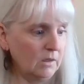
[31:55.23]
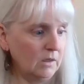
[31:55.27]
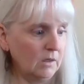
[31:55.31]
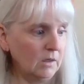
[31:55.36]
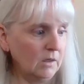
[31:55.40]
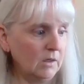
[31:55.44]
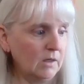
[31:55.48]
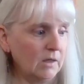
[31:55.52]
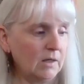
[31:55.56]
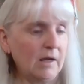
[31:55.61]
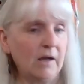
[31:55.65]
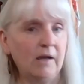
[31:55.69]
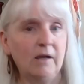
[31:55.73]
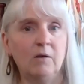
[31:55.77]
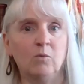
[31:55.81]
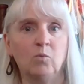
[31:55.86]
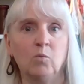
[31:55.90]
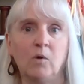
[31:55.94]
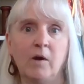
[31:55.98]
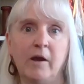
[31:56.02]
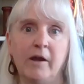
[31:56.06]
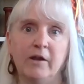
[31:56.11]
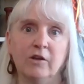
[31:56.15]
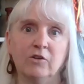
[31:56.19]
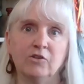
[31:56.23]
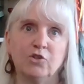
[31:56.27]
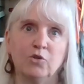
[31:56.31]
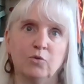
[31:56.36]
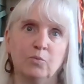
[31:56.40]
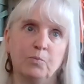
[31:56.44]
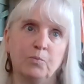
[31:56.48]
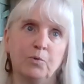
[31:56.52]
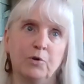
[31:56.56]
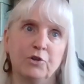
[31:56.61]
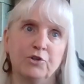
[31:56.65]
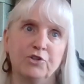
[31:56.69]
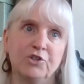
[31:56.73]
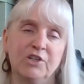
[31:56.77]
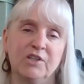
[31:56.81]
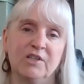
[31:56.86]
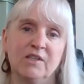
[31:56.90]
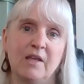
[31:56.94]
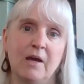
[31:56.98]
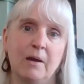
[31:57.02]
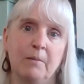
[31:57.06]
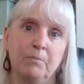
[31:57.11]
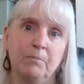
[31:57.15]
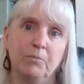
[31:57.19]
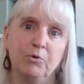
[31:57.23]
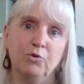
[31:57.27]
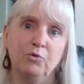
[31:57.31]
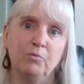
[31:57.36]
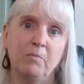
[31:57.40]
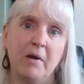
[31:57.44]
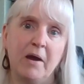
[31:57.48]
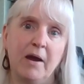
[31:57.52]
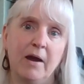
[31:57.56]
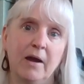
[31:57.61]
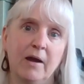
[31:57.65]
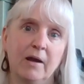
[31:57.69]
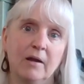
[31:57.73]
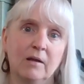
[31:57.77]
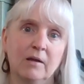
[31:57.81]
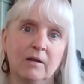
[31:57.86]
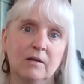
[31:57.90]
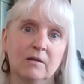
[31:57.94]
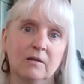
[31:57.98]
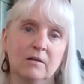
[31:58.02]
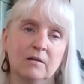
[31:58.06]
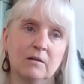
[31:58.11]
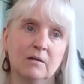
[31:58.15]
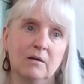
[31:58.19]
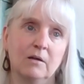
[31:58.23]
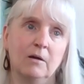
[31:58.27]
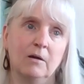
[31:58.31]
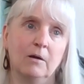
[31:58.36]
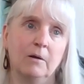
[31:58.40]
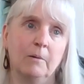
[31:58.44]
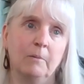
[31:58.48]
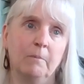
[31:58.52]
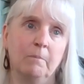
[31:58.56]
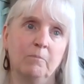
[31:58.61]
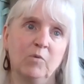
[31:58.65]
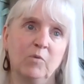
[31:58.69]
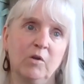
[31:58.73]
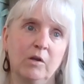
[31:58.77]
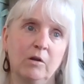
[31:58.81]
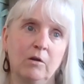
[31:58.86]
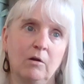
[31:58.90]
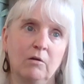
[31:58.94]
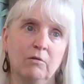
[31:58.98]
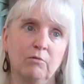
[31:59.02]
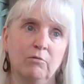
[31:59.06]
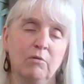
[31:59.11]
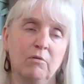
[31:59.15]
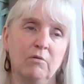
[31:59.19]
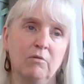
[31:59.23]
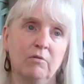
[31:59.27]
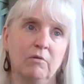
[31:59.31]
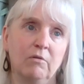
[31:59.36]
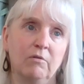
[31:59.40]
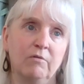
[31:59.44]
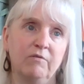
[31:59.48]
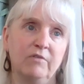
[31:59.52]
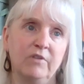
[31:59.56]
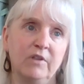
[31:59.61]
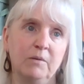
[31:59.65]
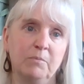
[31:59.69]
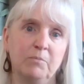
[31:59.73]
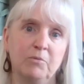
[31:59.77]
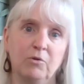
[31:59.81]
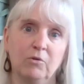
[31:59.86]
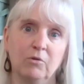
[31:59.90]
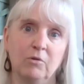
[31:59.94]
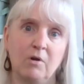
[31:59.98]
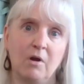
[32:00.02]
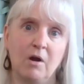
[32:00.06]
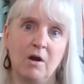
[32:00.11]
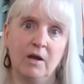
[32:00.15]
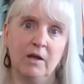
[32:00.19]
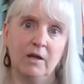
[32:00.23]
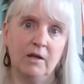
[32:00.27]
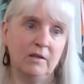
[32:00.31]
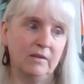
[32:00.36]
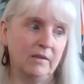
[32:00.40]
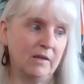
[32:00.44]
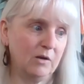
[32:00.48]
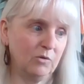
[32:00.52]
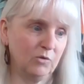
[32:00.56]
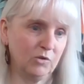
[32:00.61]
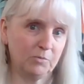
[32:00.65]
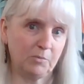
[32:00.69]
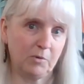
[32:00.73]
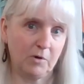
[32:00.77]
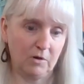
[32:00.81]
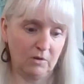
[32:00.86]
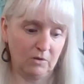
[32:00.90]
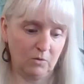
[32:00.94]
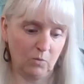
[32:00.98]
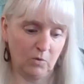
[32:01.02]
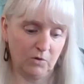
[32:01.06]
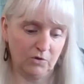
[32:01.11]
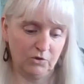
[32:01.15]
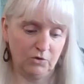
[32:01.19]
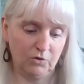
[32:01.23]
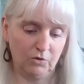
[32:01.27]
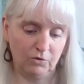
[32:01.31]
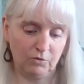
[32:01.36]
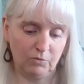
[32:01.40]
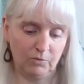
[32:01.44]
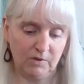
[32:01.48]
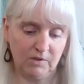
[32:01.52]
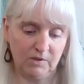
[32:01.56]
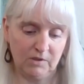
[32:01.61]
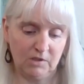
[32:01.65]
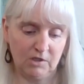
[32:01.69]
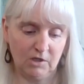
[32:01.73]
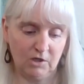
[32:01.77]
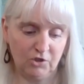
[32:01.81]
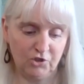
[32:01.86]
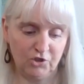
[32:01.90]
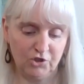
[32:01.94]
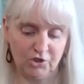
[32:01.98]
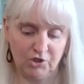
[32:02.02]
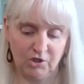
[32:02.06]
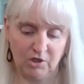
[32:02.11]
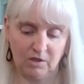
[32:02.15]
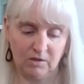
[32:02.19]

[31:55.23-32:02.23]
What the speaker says: And I also purchased that boo bag and all of the pearl cotton. That was part of the 1, 2, 3 stitch.